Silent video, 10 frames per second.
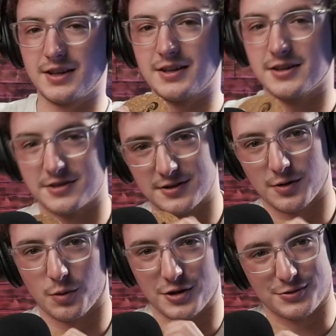This is the
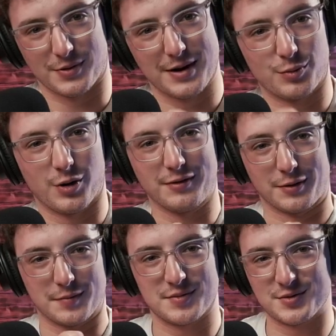worst ramble ever.
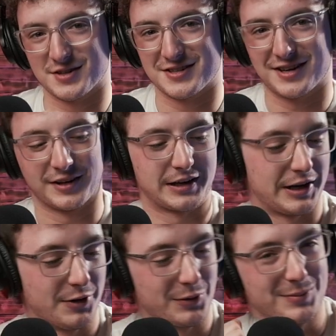I'm supposed to sound like I
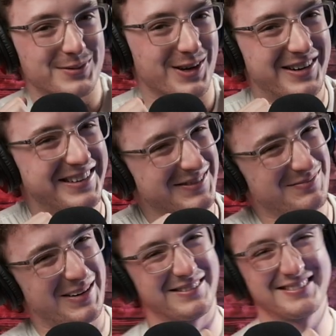know what I'm talking
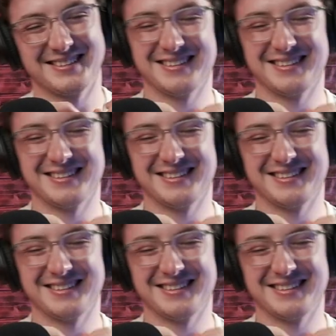about.